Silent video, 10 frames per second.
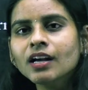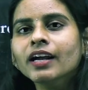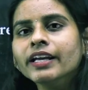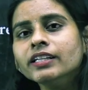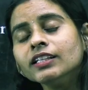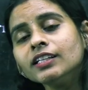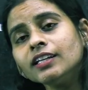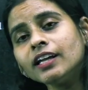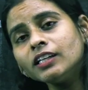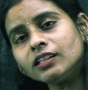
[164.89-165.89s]

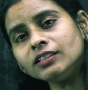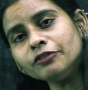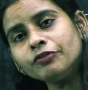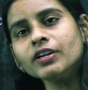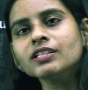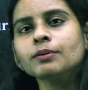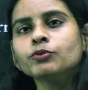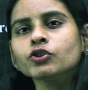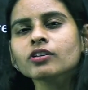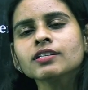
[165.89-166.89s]
interrelate different
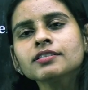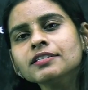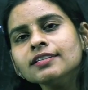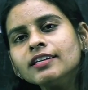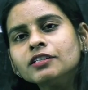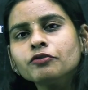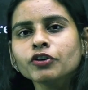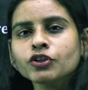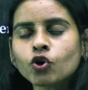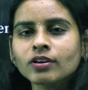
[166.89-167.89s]
subjects, interrelate
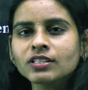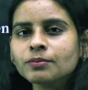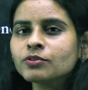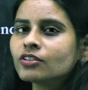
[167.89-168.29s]
different concepts,